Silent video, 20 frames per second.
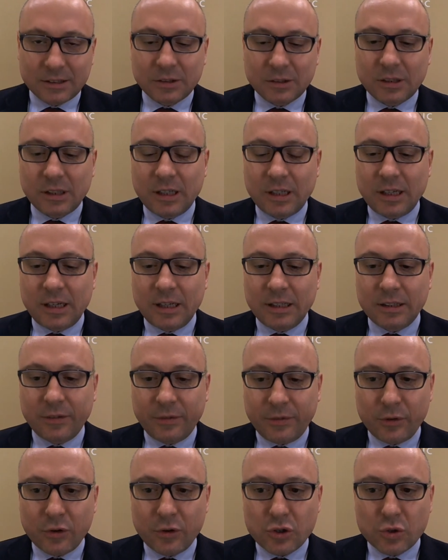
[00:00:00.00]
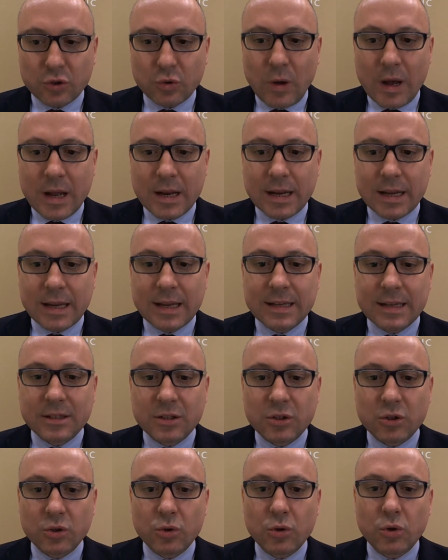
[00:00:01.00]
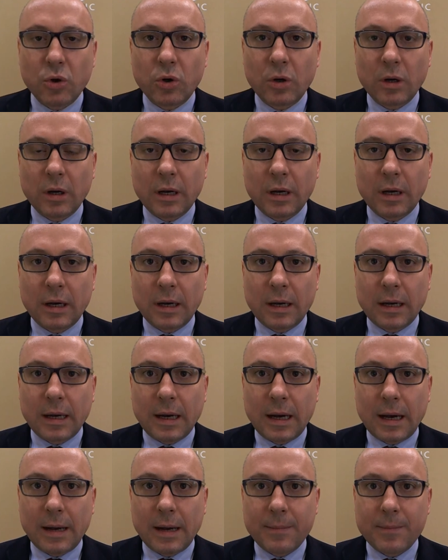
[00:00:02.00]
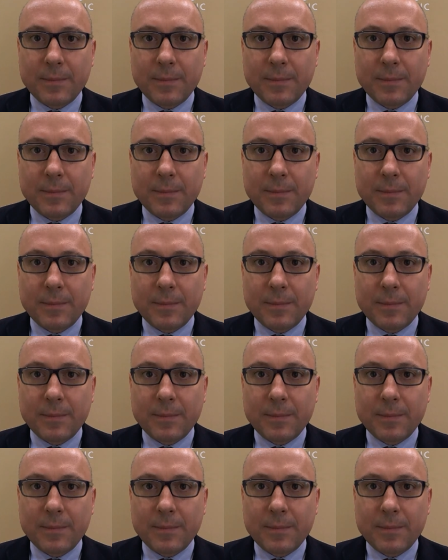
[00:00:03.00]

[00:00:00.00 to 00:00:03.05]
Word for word: Uh, the first one is to uh,